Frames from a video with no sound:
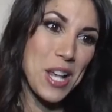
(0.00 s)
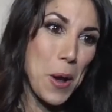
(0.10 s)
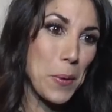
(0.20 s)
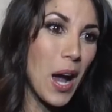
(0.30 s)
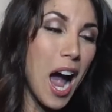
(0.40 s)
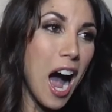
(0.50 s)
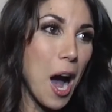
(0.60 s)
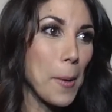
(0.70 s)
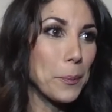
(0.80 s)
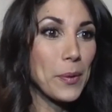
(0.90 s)
So
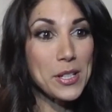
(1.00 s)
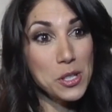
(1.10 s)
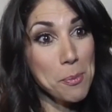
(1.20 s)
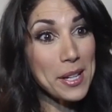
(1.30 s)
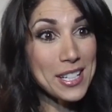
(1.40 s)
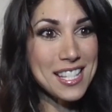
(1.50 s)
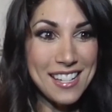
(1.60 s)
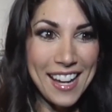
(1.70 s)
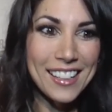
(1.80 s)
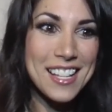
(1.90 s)
um, it should be good
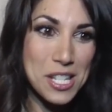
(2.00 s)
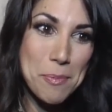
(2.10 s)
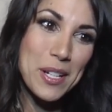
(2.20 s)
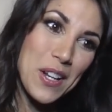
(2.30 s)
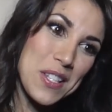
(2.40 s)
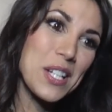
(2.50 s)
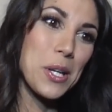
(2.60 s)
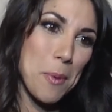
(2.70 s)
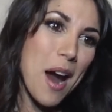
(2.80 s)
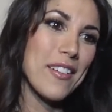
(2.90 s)
tonight. There should be lots of
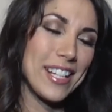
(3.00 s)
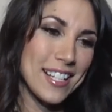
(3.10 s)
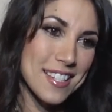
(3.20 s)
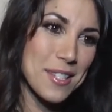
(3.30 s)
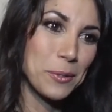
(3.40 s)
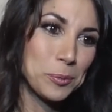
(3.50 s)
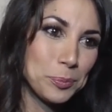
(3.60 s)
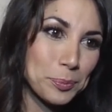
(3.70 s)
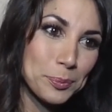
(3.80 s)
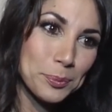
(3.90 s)
good parodies.
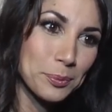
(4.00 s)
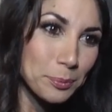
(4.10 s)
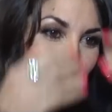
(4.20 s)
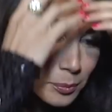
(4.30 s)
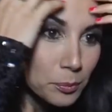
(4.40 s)
And I love